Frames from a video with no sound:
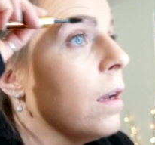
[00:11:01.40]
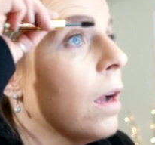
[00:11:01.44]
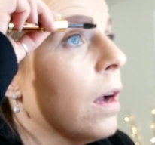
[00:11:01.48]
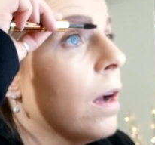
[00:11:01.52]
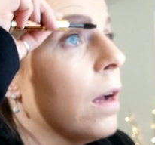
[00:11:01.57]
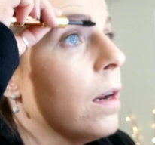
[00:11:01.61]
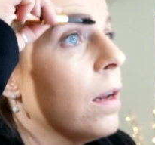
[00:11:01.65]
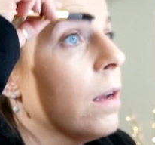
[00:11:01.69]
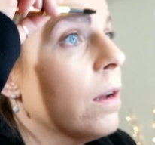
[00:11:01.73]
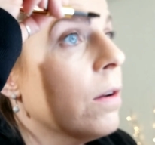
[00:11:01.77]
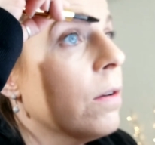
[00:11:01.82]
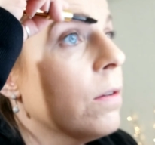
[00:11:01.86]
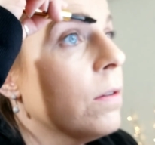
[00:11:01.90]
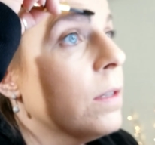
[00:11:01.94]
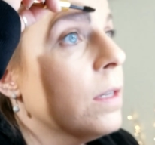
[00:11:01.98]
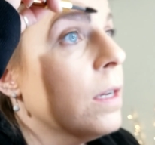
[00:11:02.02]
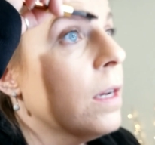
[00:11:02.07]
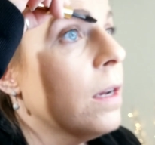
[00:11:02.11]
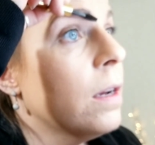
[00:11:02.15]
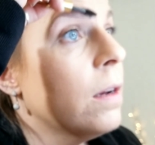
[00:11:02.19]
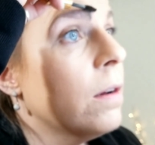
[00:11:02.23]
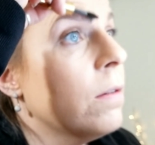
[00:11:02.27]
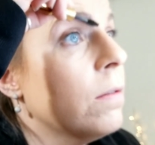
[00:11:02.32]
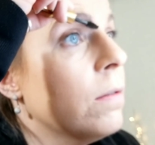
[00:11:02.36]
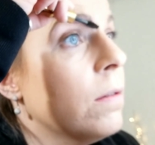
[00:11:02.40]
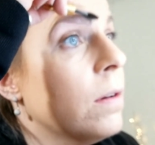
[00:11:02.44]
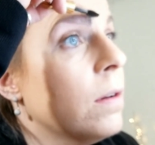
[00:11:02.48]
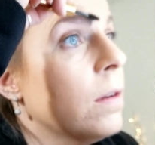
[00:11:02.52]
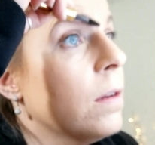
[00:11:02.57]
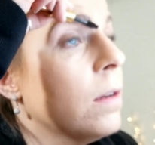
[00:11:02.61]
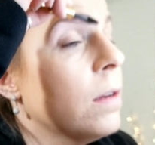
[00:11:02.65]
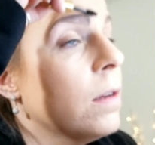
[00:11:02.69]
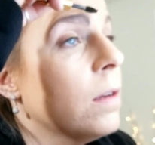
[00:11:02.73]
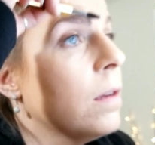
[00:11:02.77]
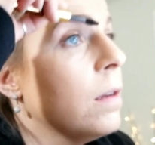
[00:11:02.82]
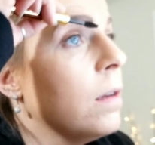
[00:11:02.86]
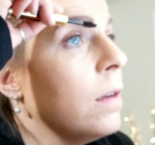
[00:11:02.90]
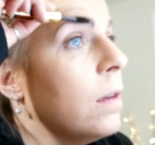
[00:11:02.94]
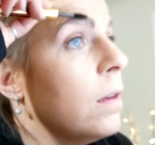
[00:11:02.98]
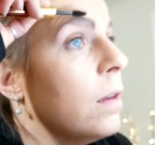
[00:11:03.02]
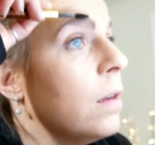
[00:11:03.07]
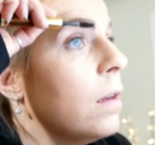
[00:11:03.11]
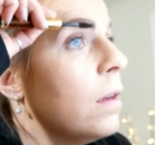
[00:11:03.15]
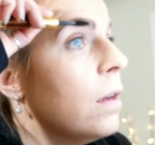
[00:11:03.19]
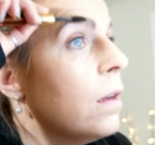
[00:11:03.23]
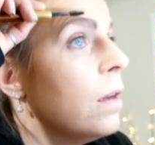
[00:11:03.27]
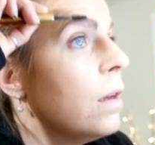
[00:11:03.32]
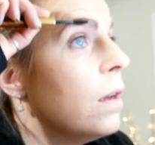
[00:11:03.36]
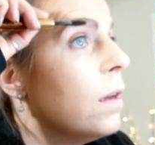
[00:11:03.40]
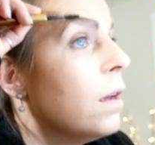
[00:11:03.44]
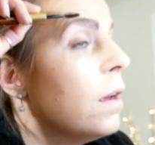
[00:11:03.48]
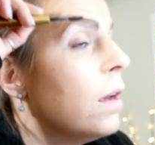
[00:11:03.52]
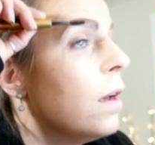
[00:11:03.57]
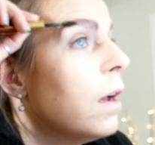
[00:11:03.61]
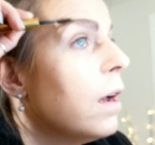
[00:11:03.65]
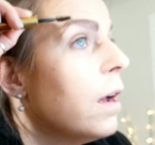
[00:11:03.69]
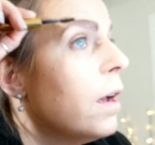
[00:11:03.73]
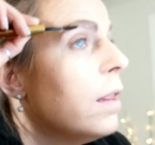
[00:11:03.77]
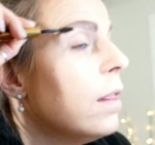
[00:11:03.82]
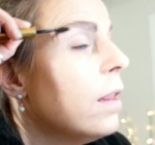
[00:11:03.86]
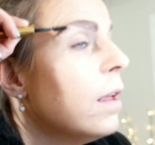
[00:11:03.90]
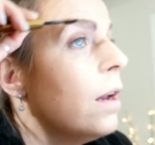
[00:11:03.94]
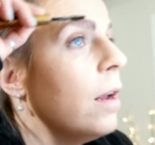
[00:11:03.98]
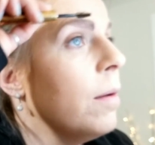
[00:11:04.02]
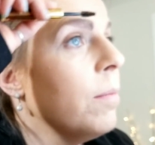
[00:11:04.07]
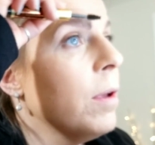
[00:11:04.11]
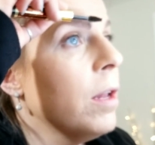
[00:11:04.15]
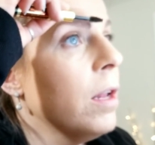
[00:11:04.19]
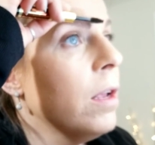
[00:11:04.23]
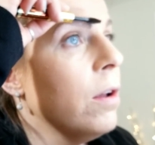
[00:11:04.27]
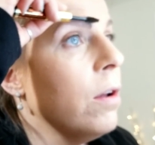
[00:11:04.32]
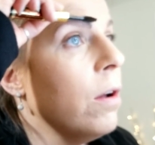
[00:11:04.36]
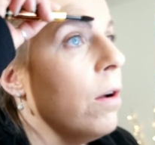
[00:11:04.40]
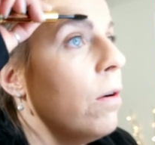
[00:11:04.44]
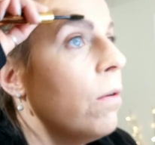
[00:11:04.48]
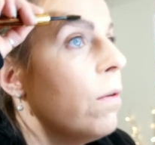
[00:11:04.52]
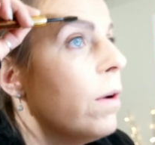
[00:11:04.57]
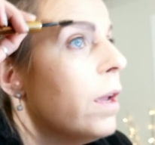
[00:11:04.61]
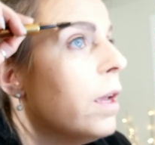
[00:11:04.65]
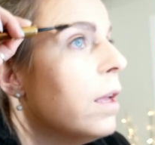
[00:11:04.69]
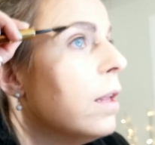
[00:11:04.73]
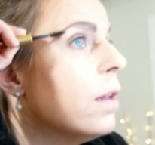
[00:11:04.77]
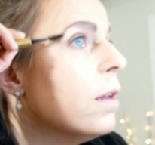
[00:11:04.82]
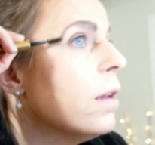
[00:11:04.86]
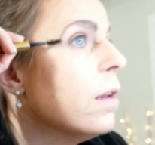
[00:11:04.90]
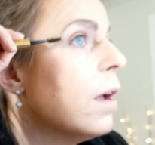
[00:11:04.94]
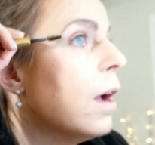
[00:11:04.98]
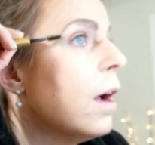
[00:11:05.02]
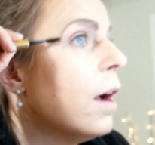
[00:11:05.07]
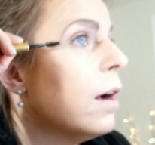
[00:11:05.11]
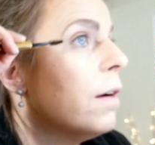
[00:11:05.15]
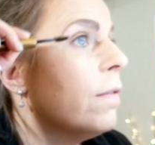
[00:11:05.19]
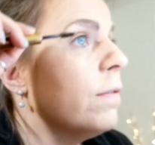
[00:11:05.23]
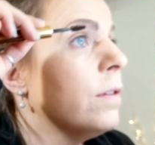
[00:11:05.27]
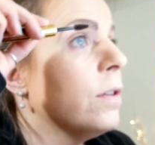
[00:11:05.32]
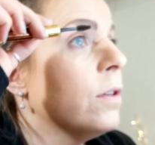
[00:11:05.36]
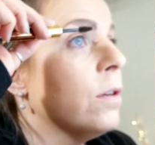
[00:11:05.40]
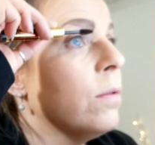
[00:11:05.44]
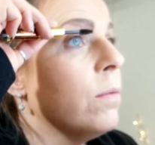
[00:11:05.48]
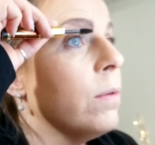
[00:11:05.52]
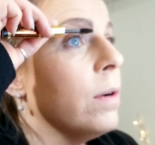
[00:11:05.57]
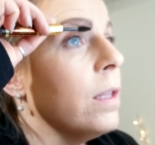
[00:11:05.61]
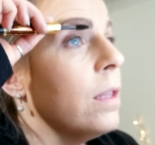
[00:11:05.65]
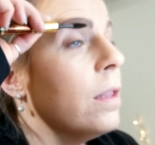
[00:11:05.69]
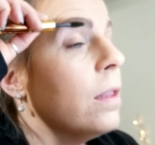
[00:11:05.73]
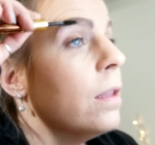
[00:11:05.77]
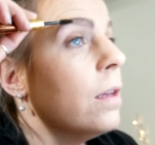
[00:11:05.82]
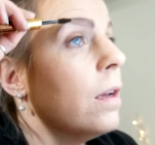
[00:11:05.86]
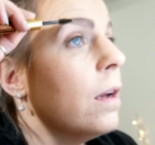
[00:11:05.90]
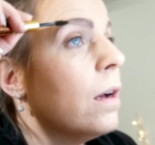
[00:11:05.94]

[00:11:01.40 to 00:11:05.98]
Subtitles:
kind of go down, and then I'm gonna go in after with